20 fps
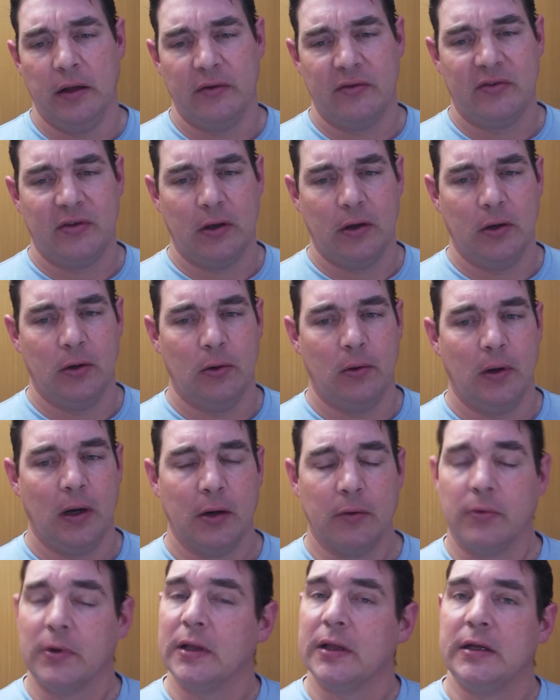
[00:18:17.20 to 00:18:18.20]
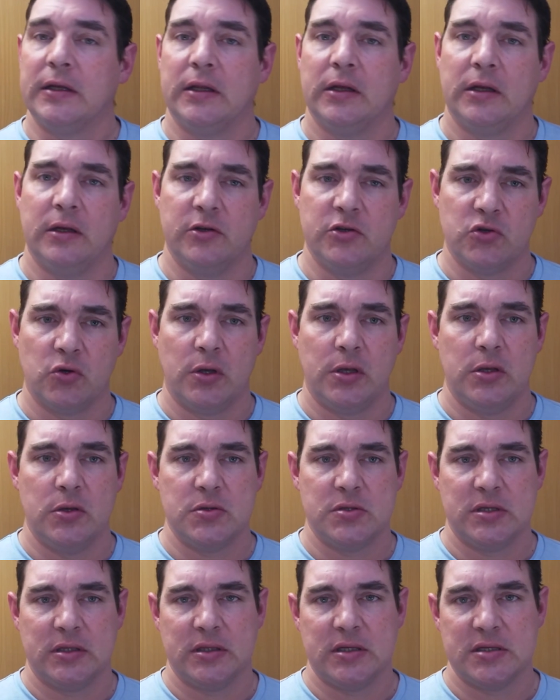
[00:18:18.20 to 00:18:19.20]
so I really did enjoy
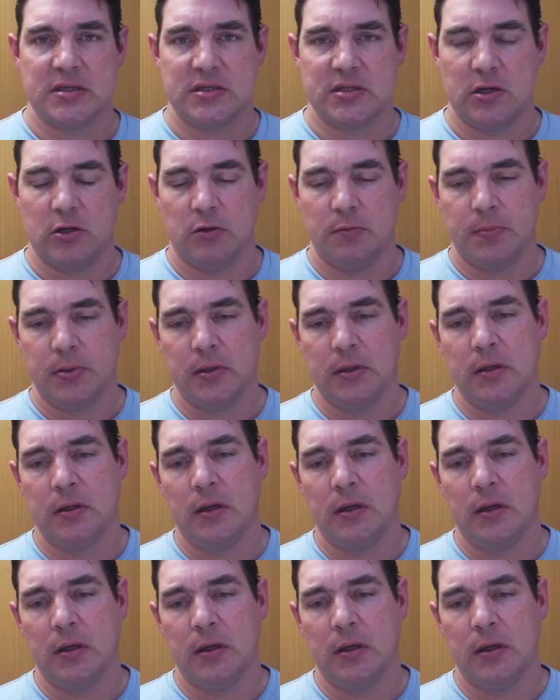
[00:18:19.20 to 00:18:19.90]
using this soap,